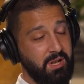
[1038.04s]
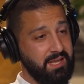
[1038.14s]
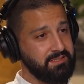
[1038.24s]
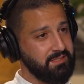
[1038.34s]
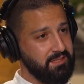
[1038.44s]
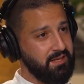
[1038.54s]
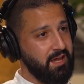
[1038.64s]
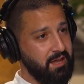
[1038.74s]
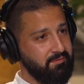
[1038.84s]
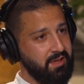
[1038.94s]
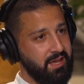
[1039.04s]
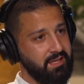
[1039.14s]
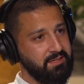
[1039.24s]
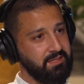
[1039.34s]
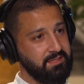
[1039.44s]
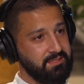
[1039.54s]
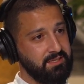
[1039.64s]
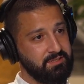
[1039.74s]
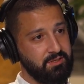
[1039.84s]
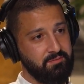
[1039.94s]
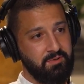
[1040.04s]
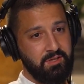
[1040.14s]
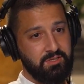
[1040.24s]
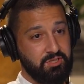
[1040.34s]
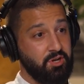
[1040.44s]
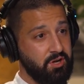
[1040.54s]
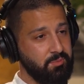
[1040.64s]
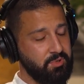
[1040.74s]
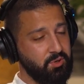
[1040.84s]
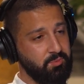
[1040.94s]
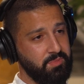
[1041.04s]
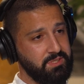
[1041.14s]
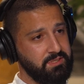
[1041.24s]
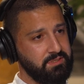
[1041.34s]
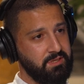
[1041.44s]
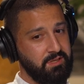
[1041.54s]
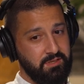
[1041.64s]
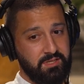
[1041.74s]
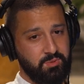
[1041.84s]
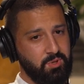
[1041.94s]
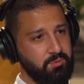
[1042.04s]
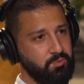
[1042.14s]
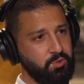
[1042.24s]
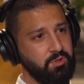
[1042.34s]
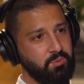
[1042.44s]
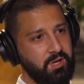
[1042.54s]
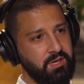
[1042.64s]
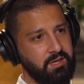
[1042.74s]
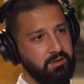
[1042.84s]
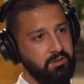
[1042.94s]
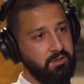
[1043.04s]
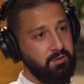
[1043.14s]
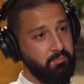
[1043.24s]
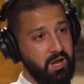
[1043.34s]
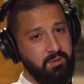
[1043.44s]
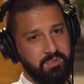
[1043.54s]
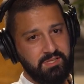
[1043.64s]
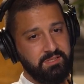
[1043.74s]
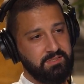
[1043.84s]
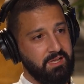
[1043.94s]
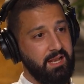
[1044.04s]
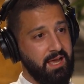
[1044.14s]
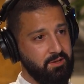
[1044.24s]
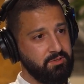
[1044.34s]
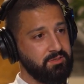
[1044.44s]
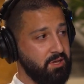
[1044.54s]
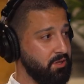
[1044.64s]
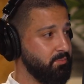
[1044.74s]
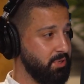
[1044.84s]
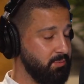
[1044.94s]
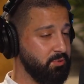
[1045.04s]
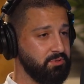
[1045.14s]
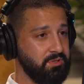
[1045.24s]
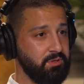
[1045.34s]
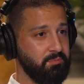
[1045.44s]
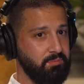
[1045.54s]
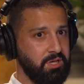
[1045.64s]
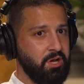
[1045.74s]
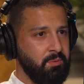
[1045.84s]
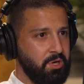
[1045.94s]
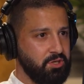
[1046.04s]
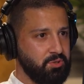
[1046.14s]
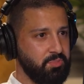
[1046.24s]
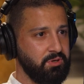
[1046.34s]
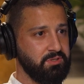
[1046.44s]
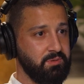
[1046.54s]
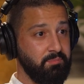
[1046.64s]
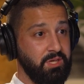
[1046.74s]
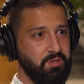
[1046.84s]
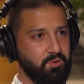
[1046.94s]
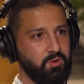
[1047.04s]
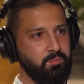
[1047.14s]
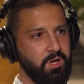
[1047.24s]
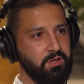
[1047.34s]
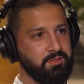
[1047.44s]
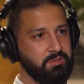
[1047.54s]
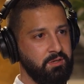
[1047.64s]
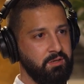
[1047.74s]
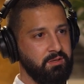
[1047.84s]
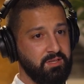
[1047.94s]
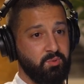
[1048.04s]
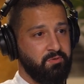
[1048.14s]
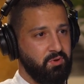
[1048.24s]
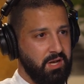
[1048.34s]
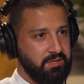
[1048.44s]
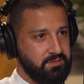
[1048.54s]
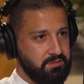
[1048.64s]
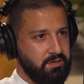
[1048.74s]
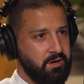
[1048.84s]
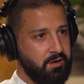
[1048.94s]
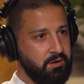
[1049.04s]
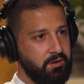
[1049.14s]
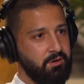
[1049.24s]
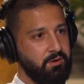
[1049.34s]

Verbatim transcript: blessing that I've had in the sense of start up your own business, that's what I'm doing right now. My business allows other people to become entrepreneurs and be your own boss. That's what freelancers are,